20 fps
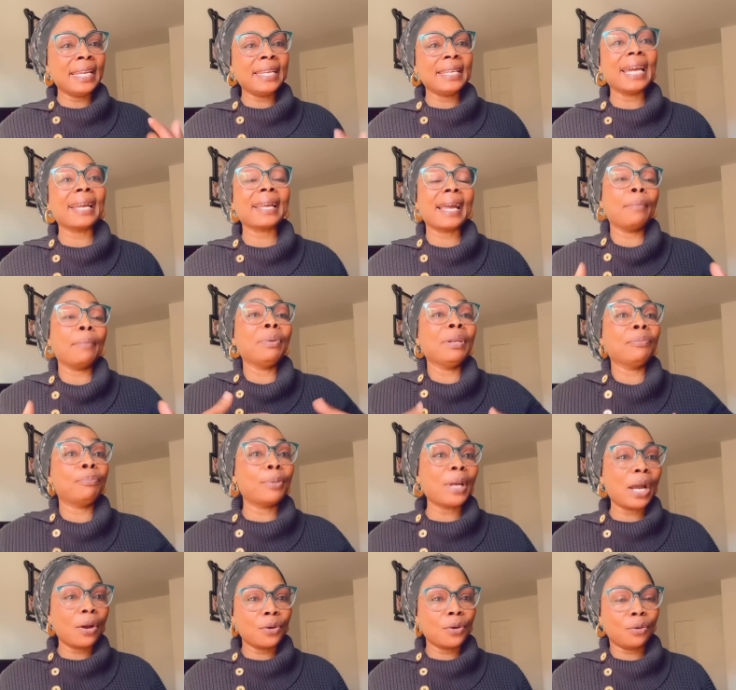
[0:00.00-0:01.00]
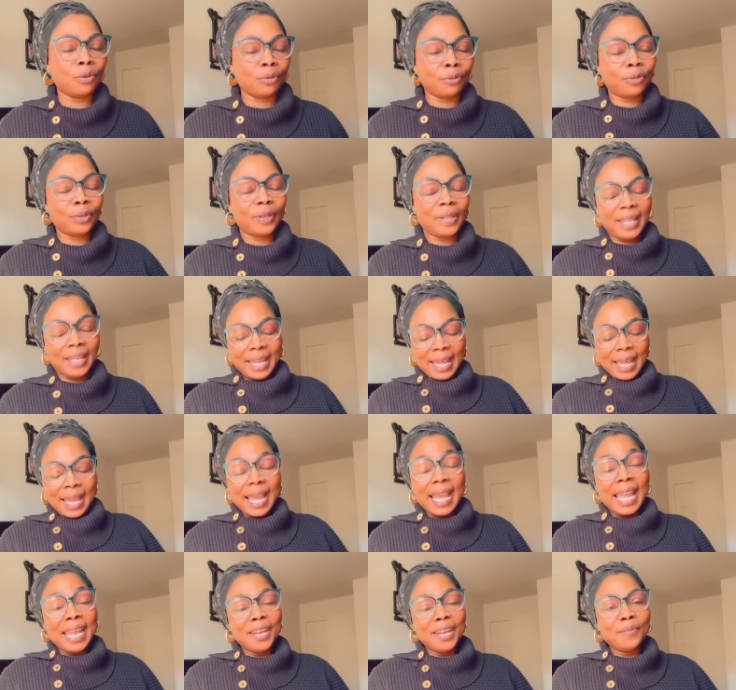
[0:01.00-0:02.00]
that I can be proud of.
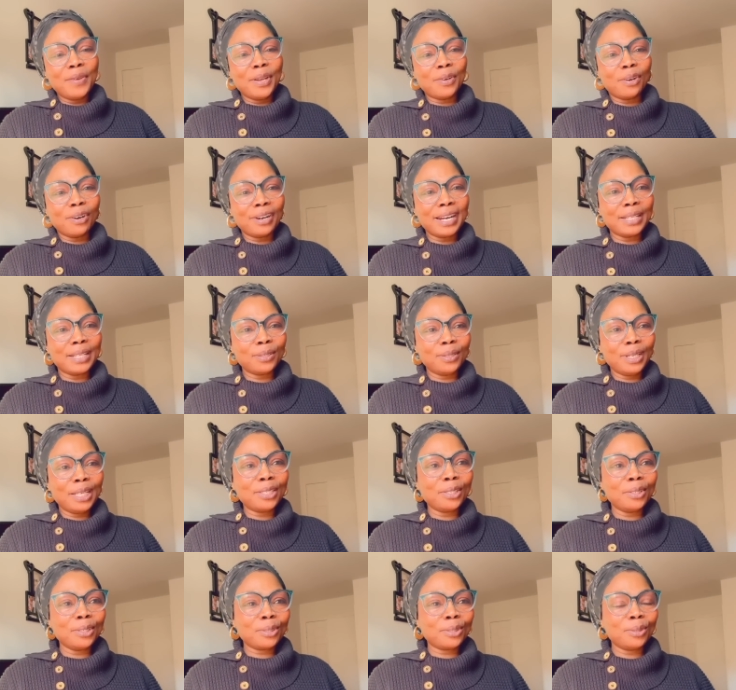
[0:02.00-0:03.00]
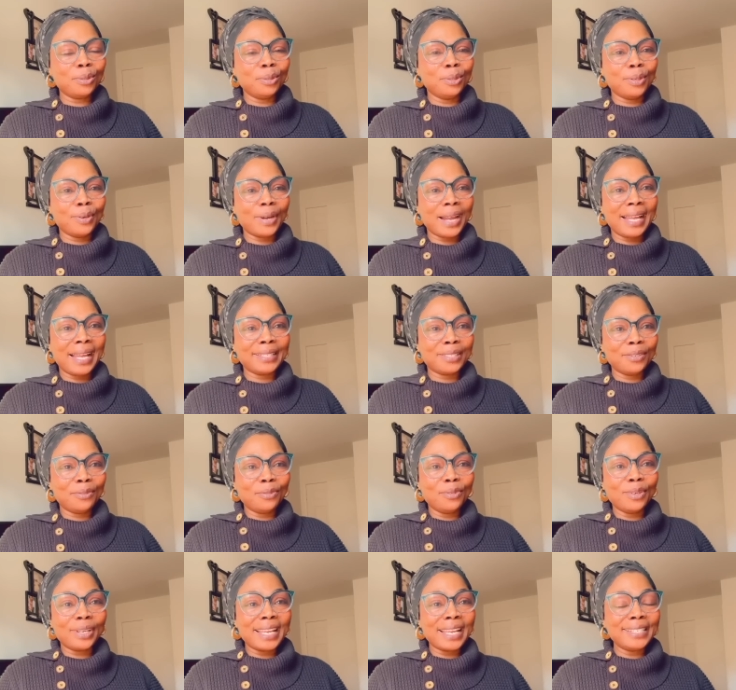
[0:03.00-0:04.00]
Anyway, congratulations to Aunty
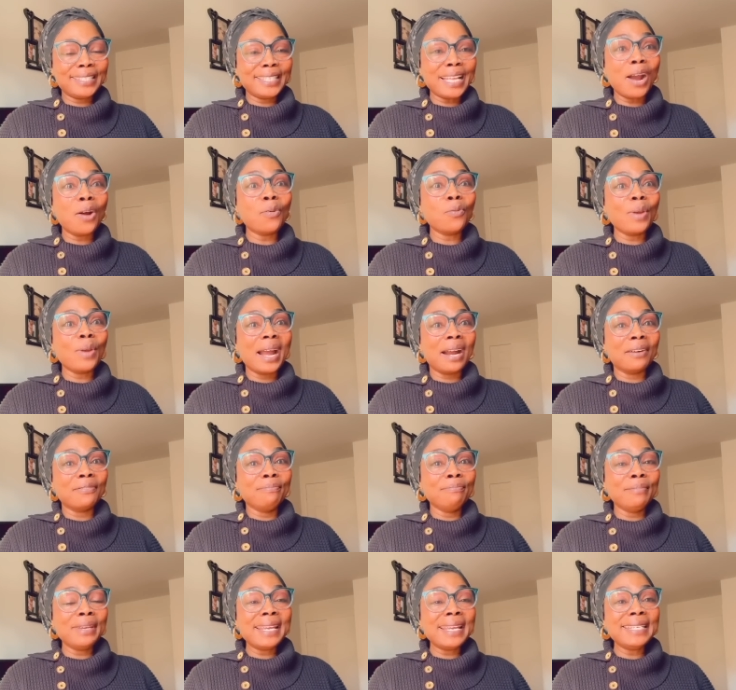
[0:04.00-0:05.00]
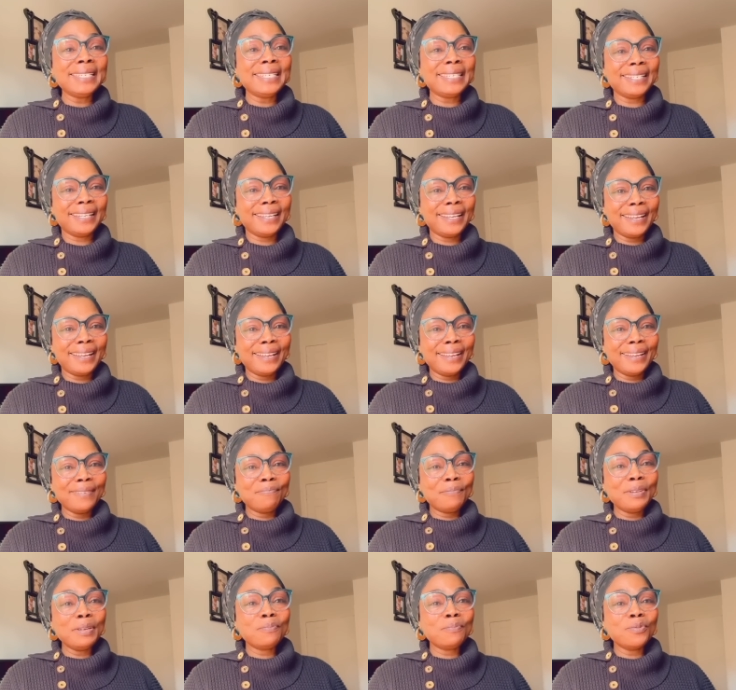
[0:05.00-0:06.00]
Funke. See how we have made
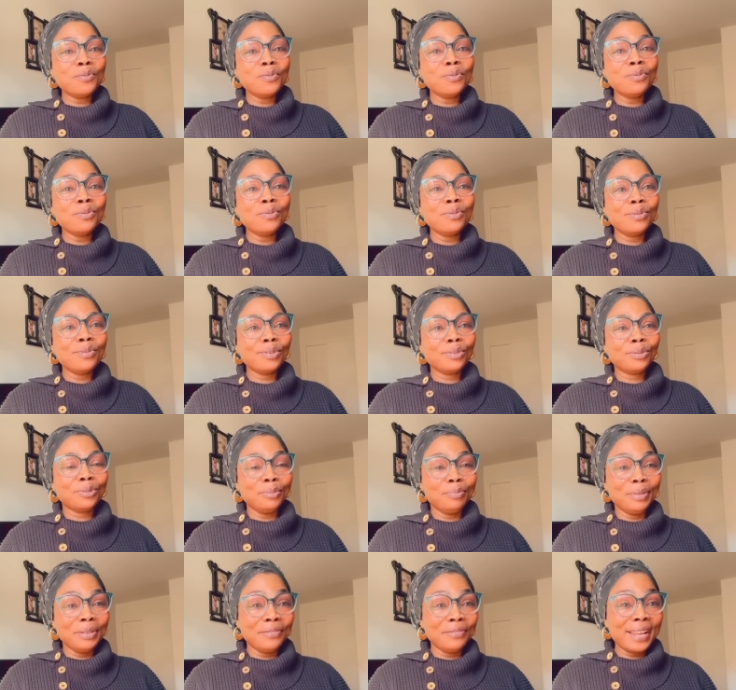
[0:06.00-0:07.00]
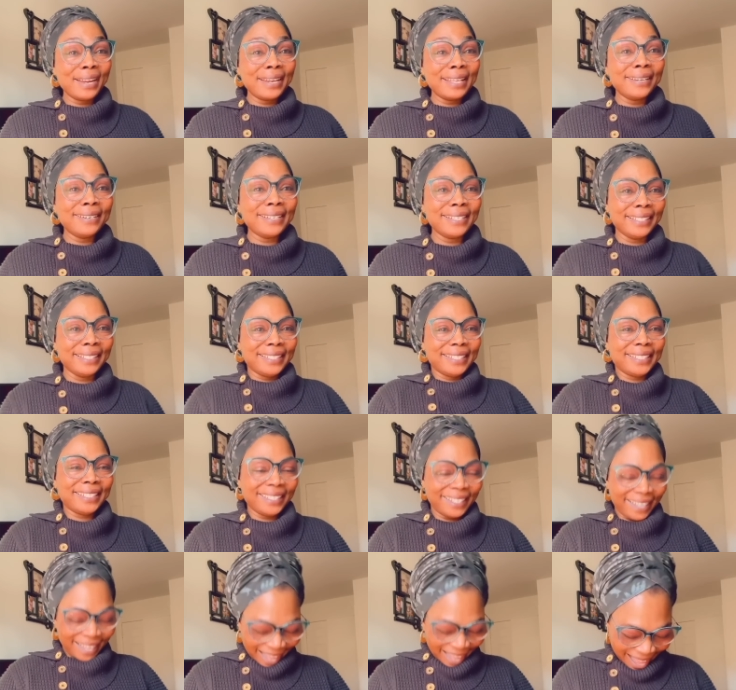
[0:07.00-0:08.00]
people to be very rich.
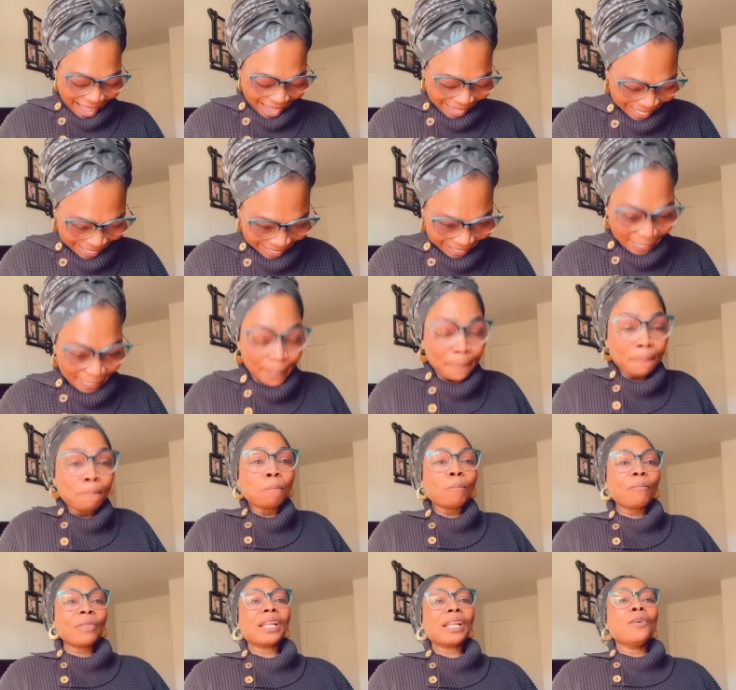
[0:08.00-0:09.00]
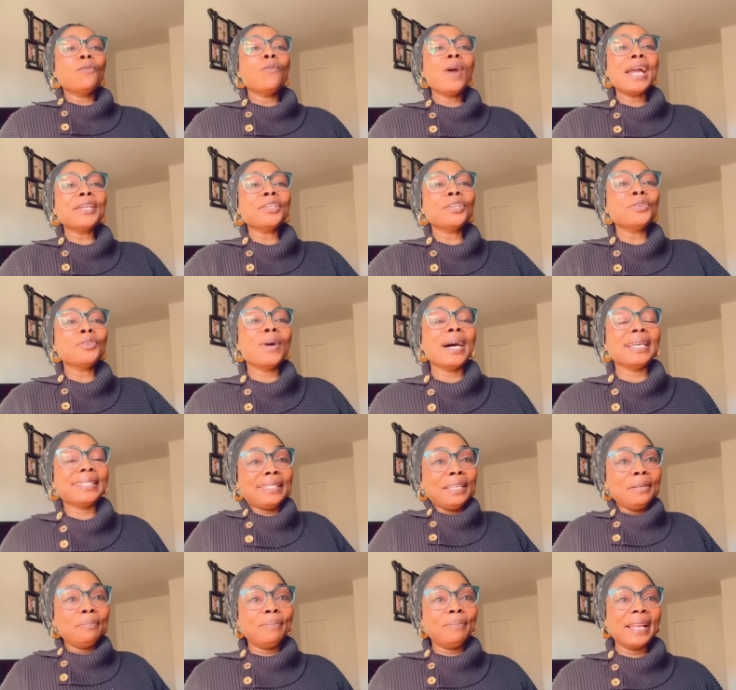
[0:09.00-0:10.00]
While you are
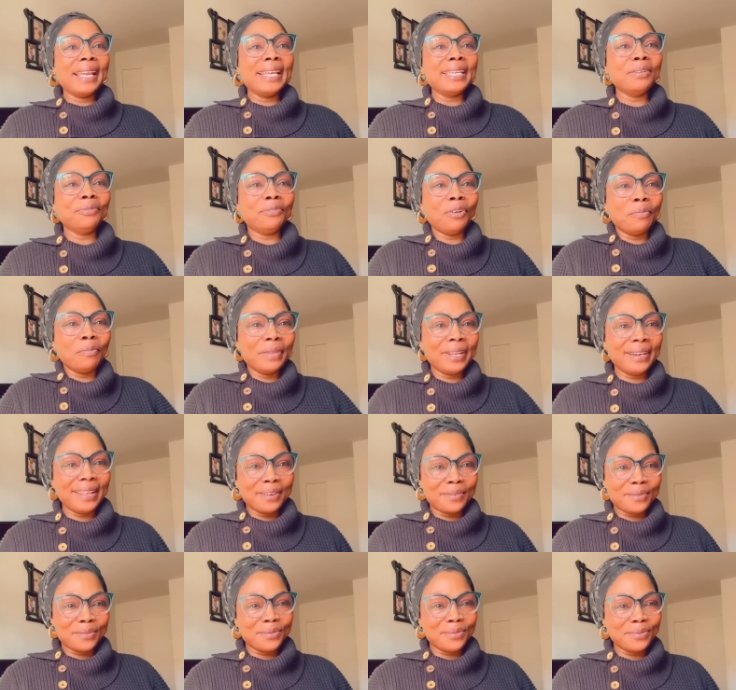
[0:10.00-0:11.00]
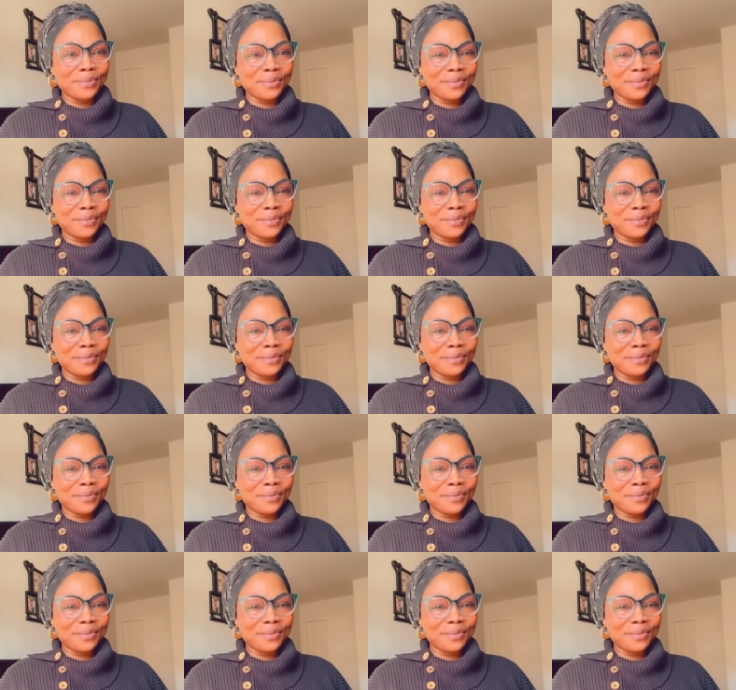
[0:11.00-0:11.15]
still praying for miracle.